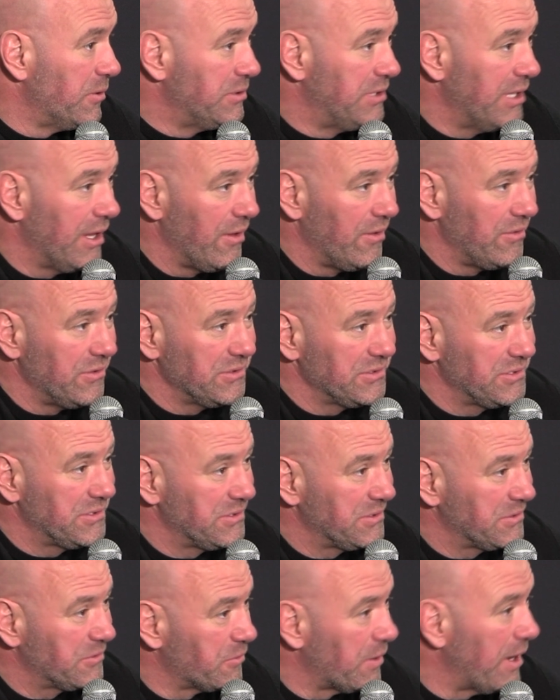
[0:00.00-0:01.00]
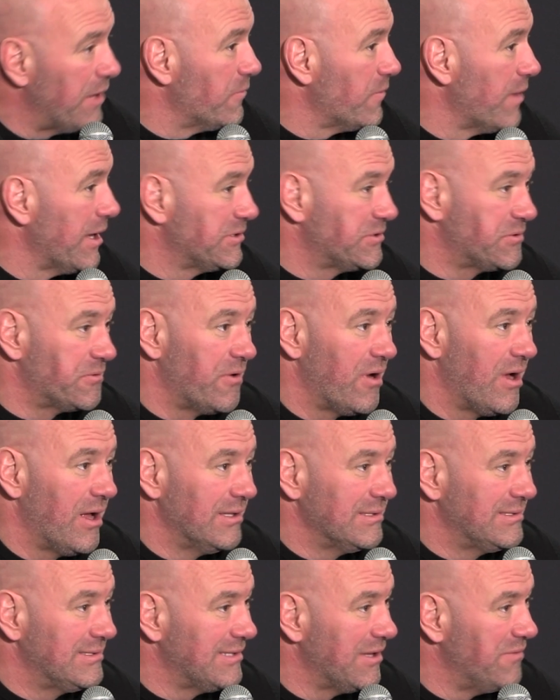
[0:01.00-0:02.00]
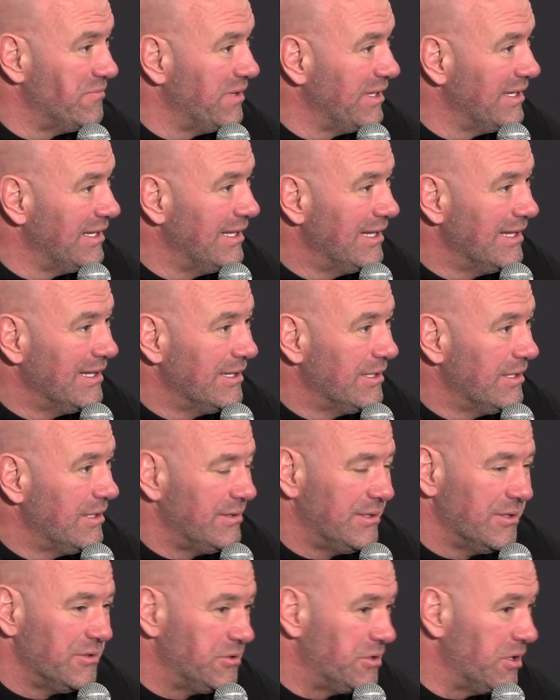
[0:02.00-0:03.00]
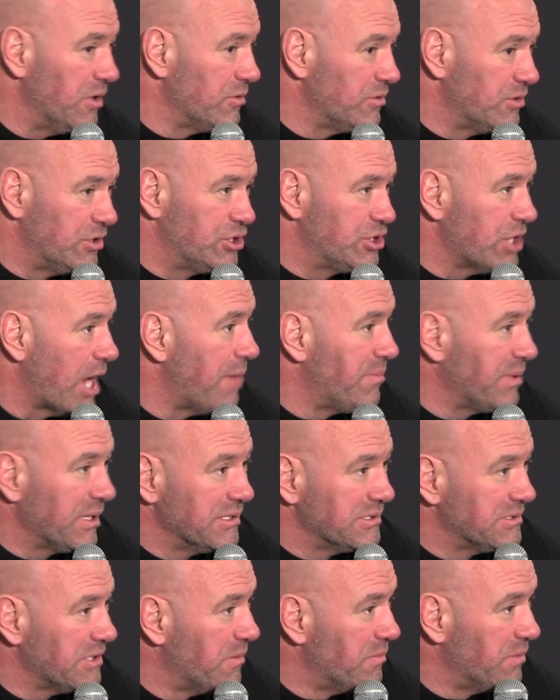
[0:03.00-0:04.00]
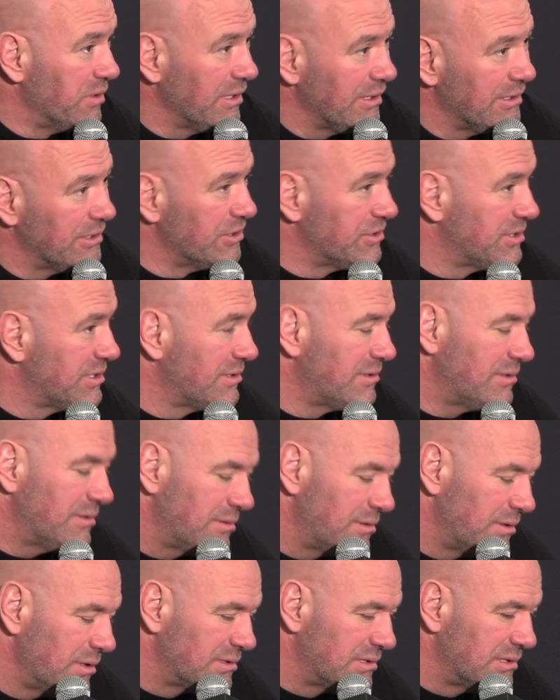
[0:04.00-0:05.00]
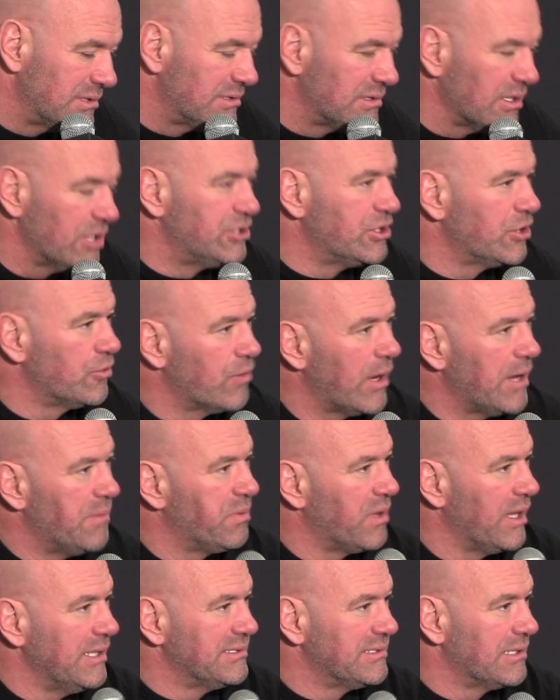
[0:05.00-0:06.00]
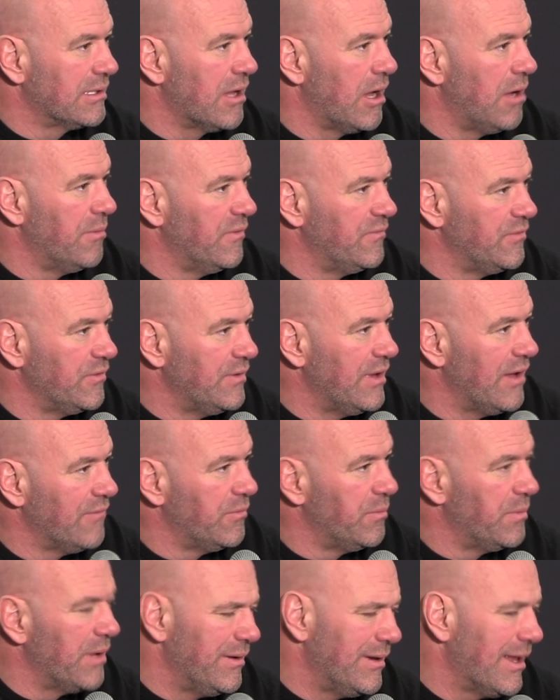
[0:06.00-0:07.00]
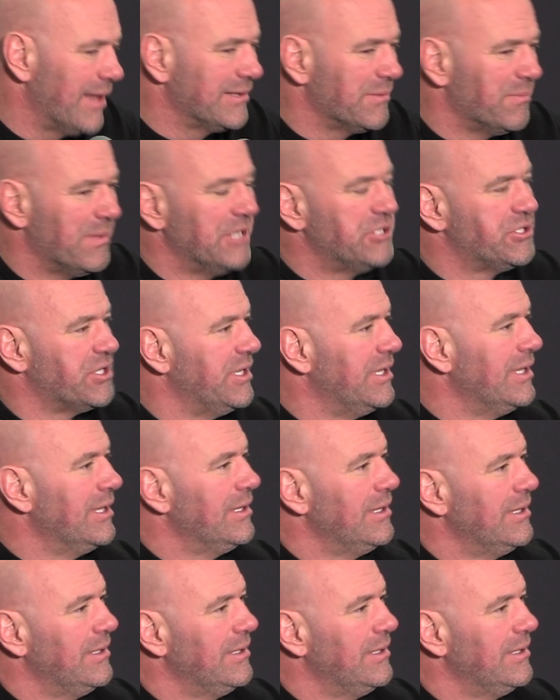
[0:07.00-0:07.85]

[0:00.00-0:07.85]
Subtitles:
hotels, great restaurants. I mean, the shopping is unbelievable. This is such a great place to come if you've never been. Not to mention